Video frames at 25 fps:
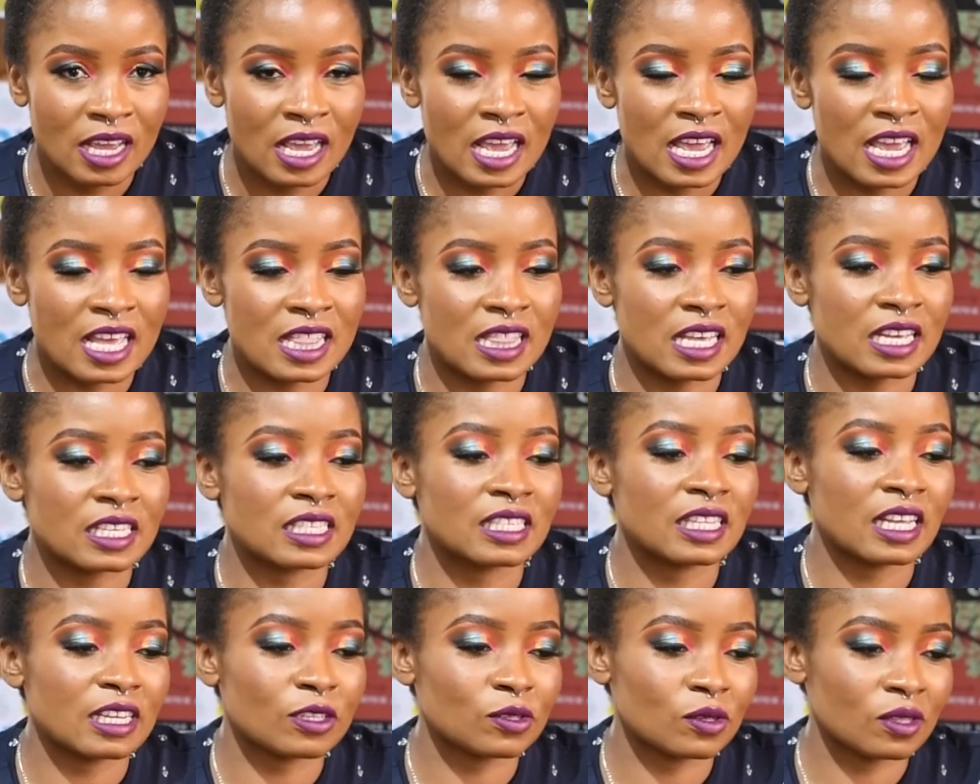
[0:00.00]
And that's
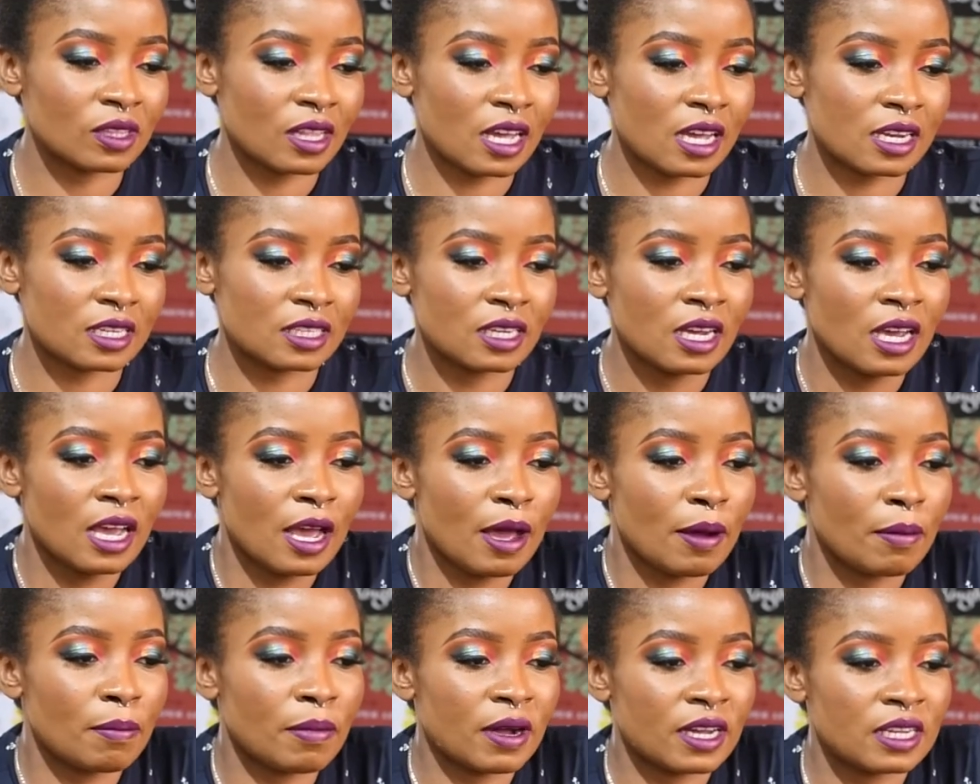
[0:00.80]
that on that.
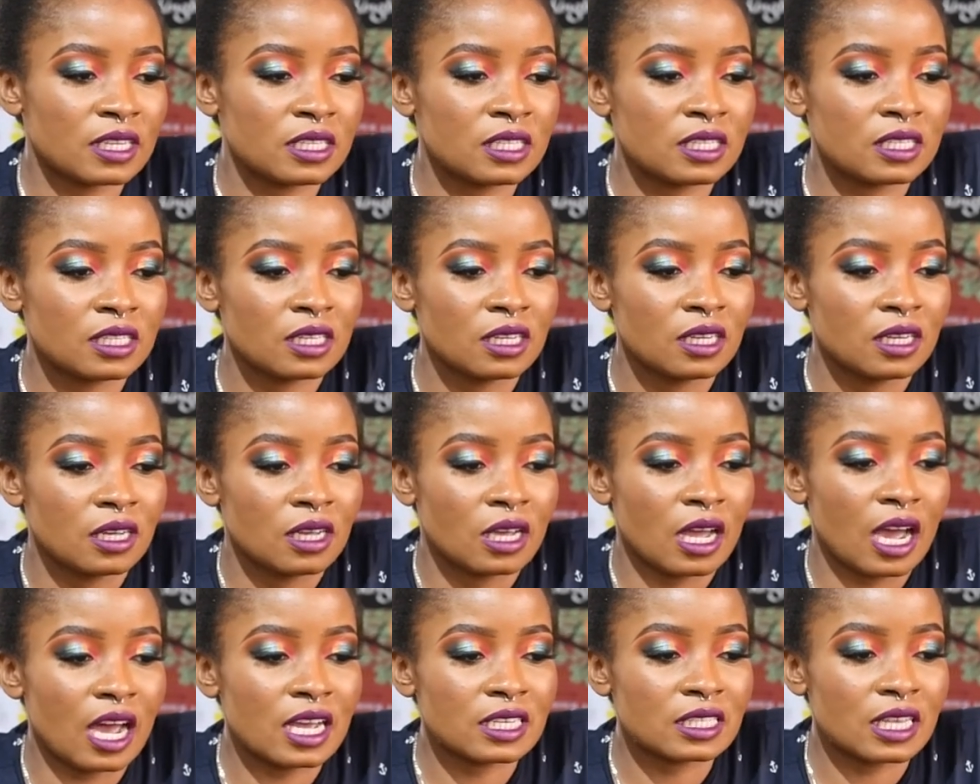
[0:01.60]
But
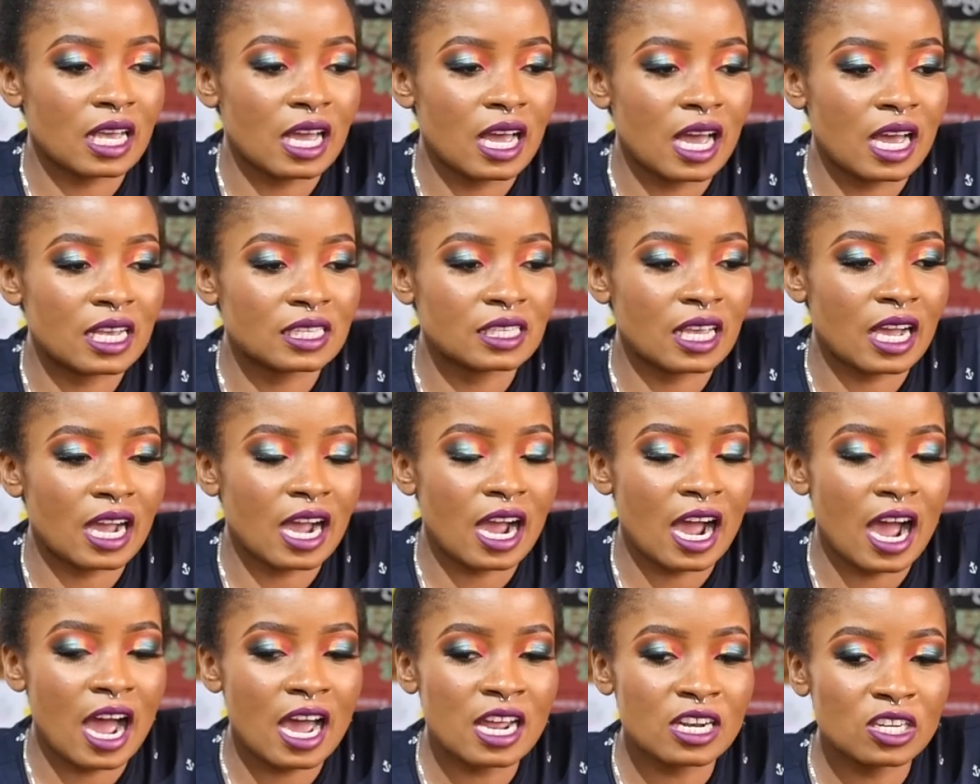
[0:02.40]
as a
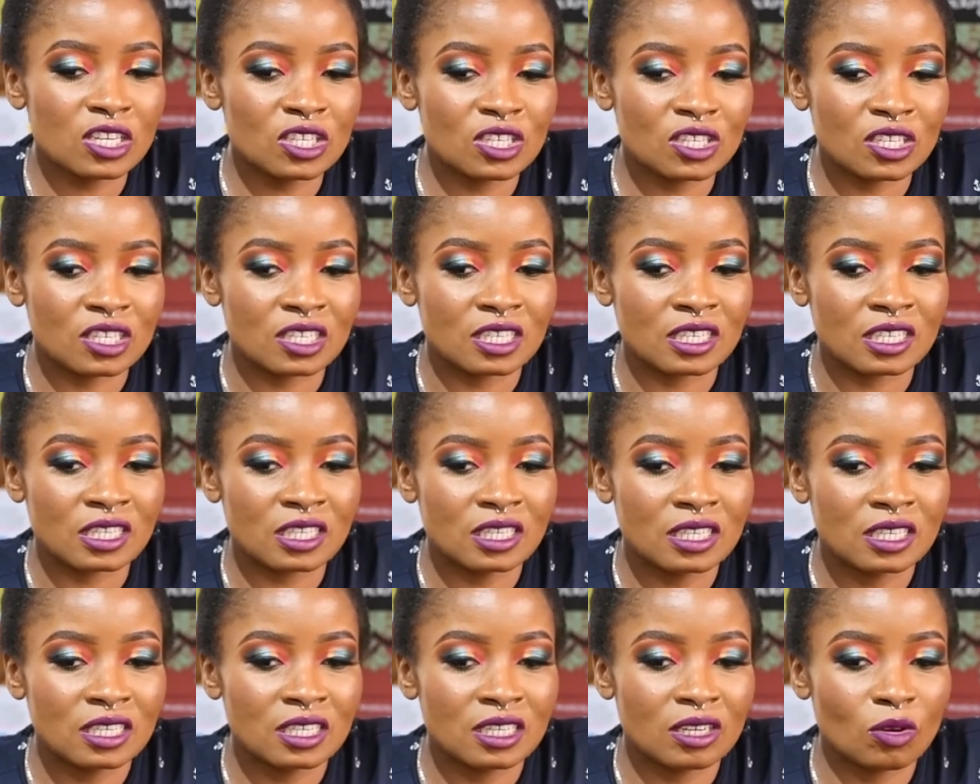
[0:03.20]

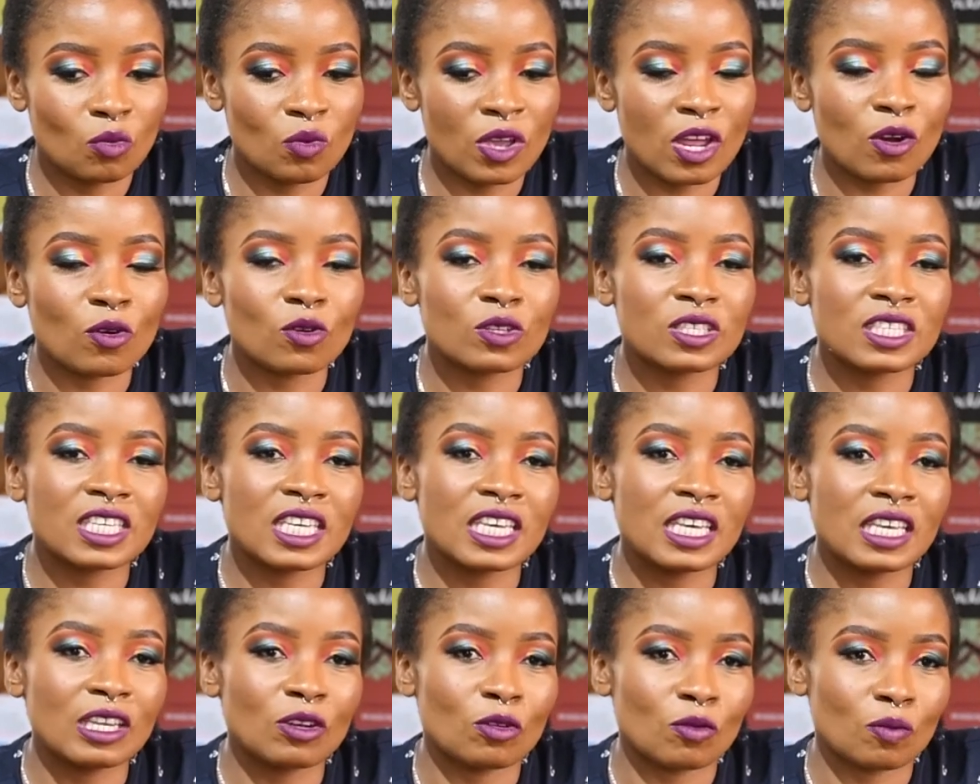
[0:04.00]
country, we are not
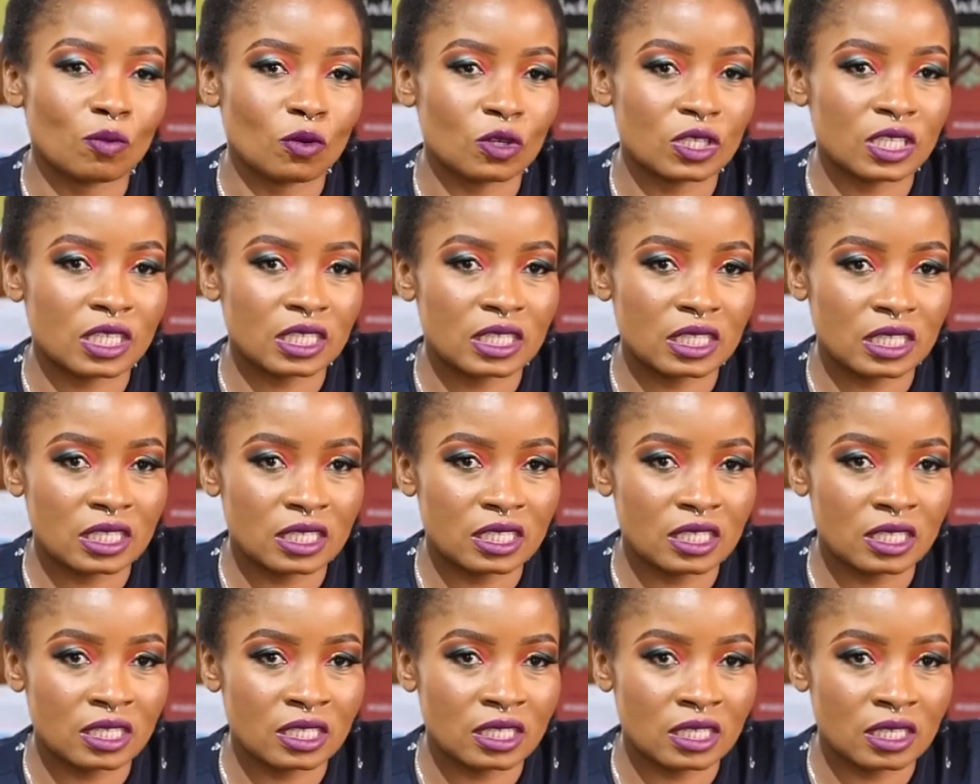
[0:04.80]
keen on protecting
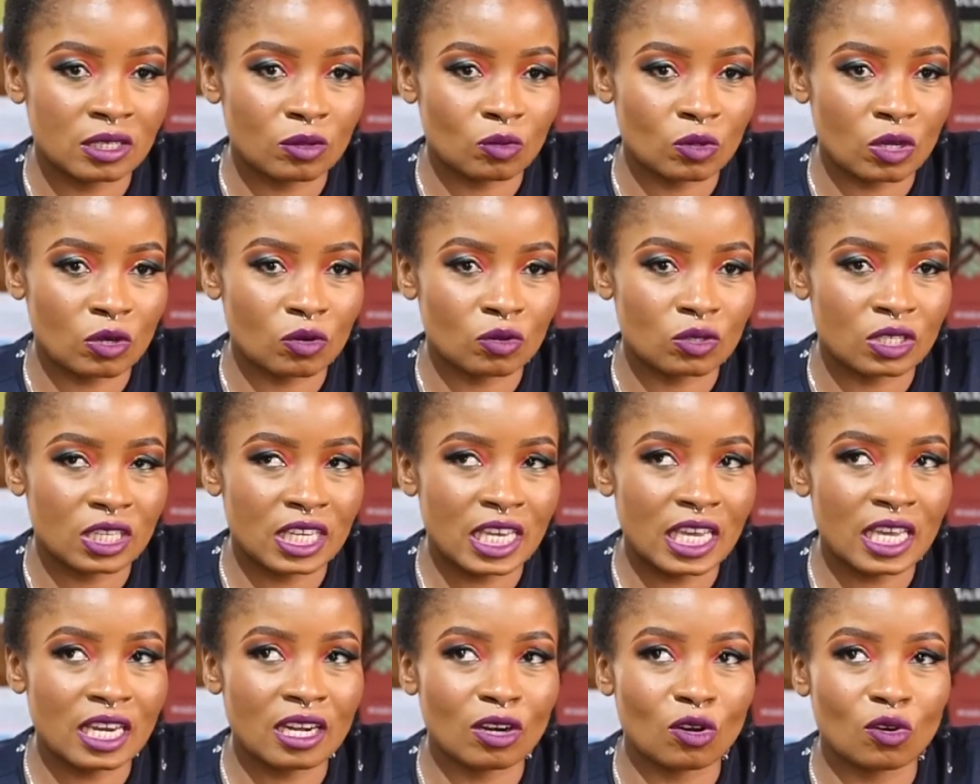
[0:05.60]
children. We are not
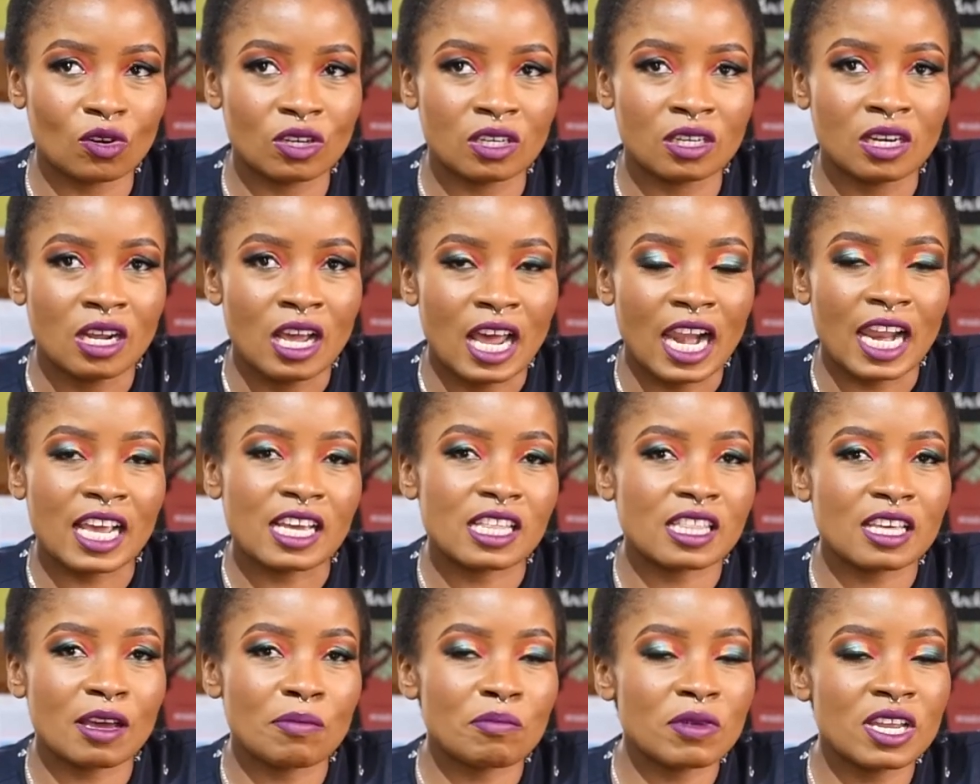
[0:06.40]
keen on, like,
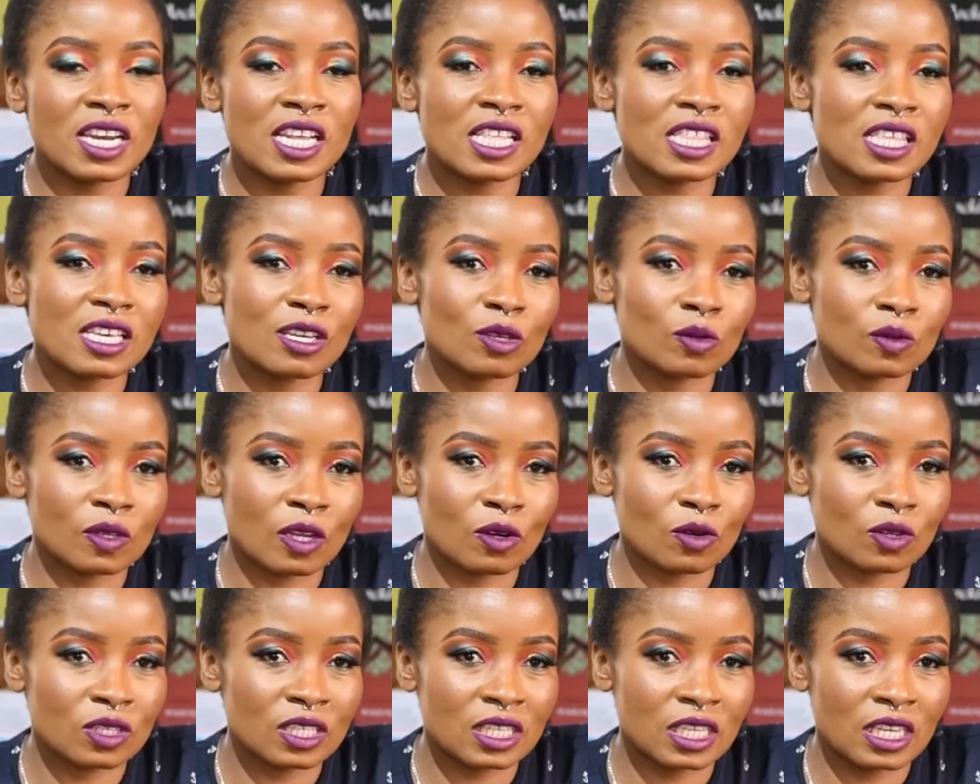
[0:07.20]
there are many things we are
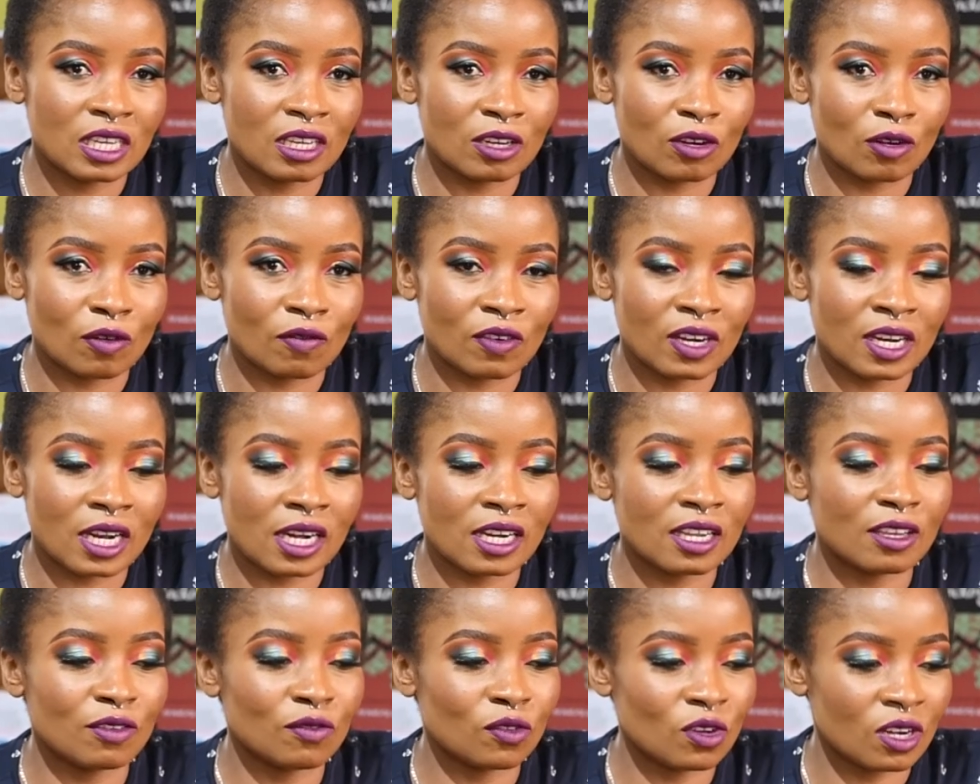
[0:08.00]
not keen of. And I'll
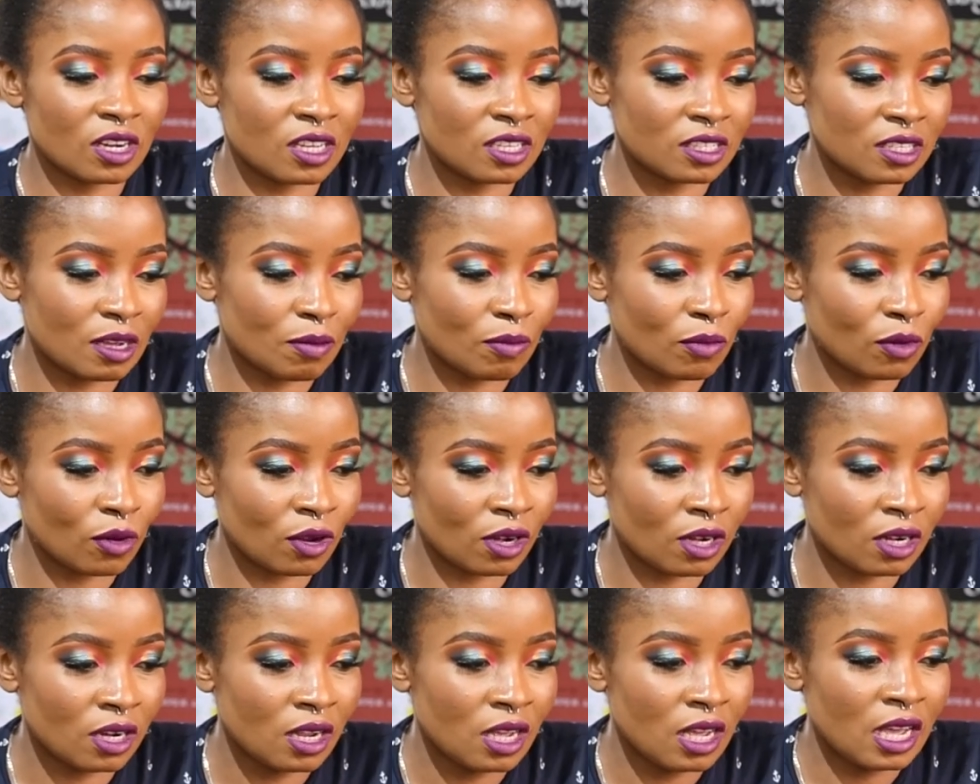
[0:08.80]
give you an example.